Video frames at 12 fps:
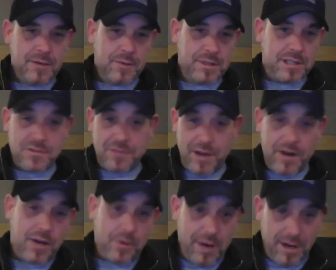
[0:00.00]
which is
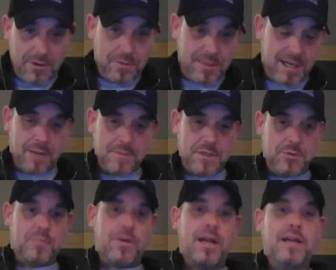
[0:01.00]
very critical when it comes
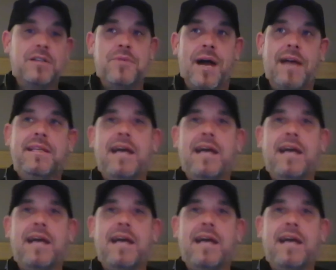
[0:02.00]
to a bridge, right?